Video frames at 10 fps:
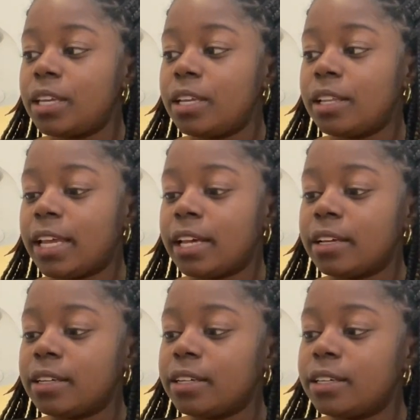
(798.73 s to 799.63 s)
like
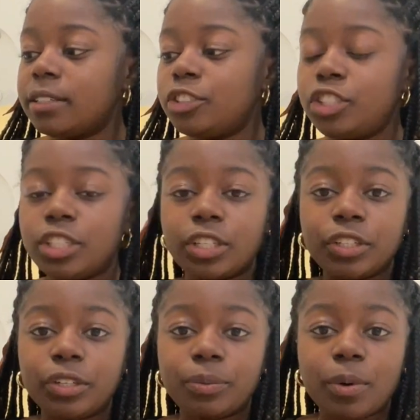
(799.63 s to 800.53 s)
a
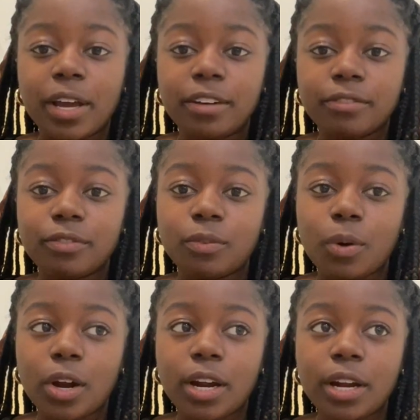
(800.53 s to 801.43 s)
chiller one
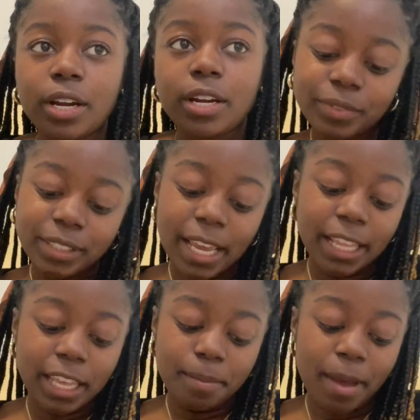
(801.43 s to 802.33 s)
for
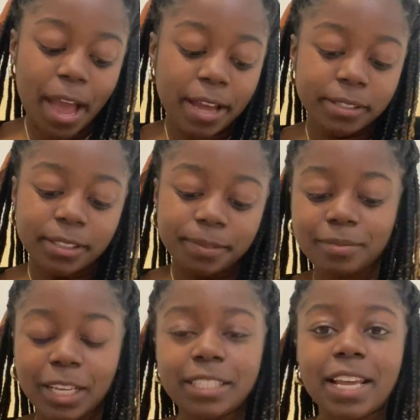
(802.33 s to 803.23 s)
daily Mass.
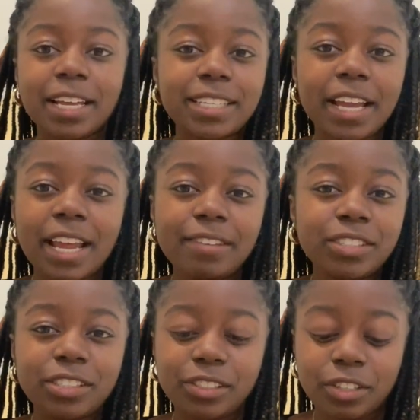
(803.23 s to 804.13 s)
Because I kind of
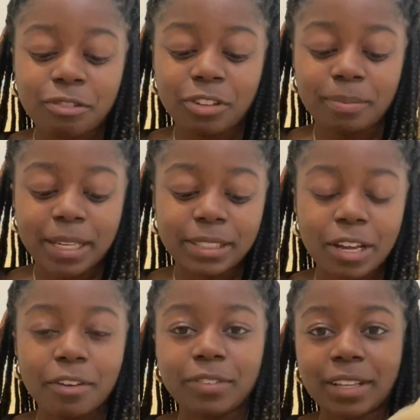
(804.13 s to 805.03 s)
just discerned with
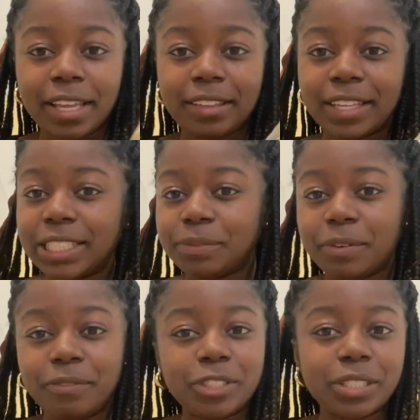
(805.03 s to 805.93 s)
myself that like this
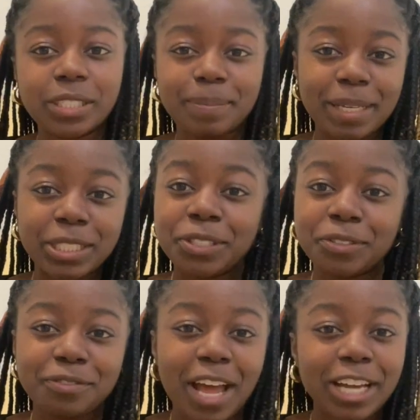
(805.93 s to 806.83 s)
one would just be too
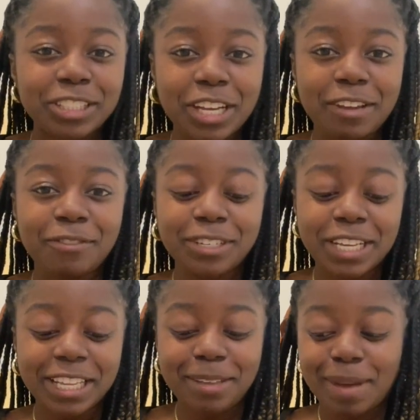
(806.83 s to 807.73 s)
flashy for
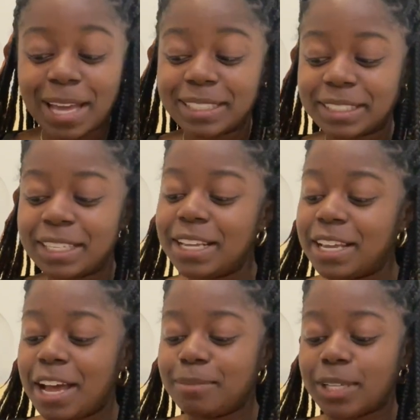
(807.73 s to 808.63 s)
daily Mass.
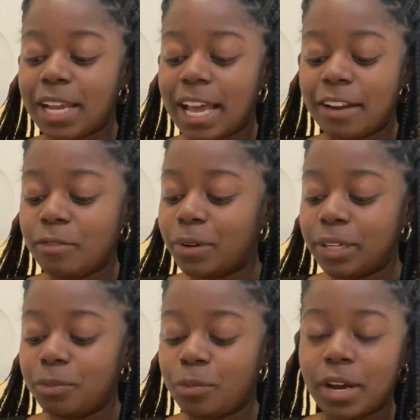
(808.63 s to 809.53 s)
So I kind of
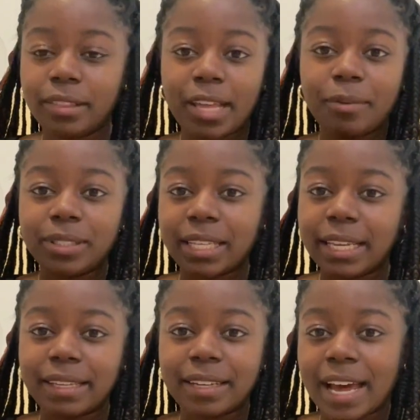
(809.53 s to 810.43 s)
wanted one that was
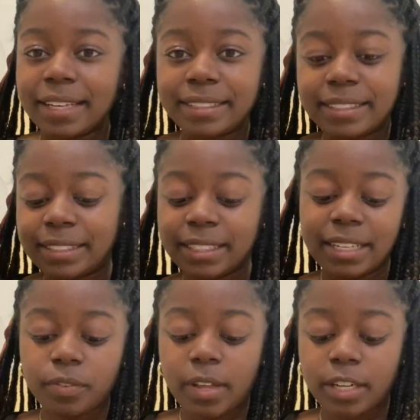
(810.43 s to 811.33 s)
like less
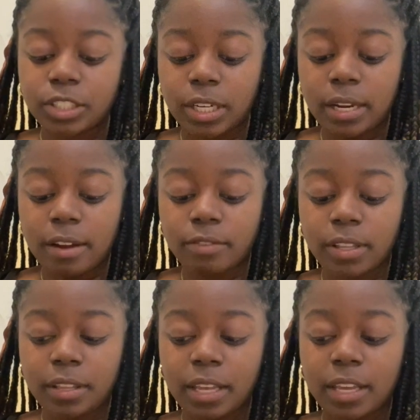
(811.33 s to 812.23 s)
flashy and
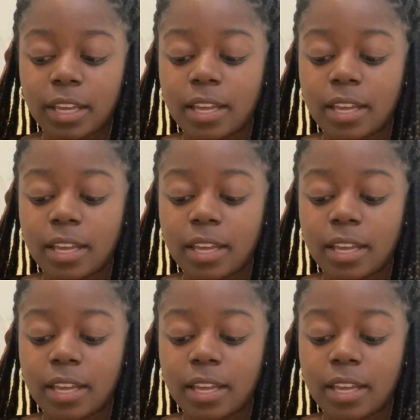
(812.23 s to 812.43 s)
everything.